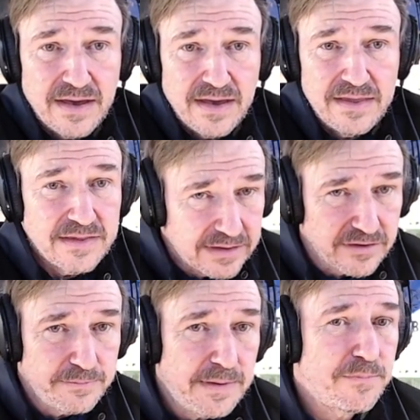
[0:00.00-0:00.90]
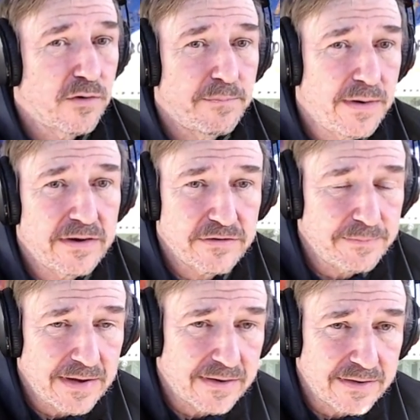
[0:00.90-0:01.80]
that there'd be more buzz
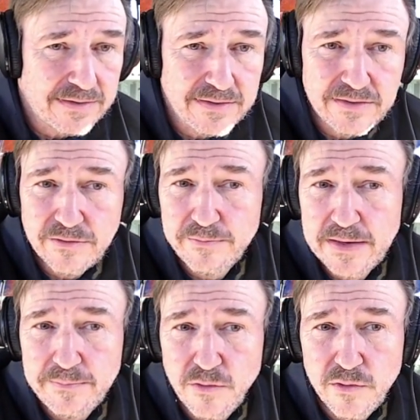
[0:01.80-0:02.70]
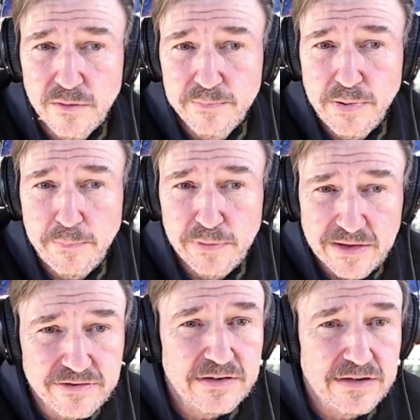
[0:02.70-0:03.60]
about it and there'd be more
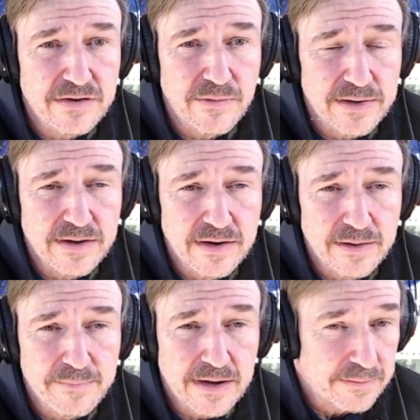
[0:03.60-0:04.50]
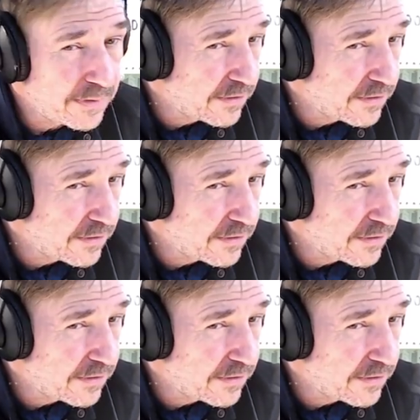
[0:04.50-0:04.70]
publicity going on about it. But it's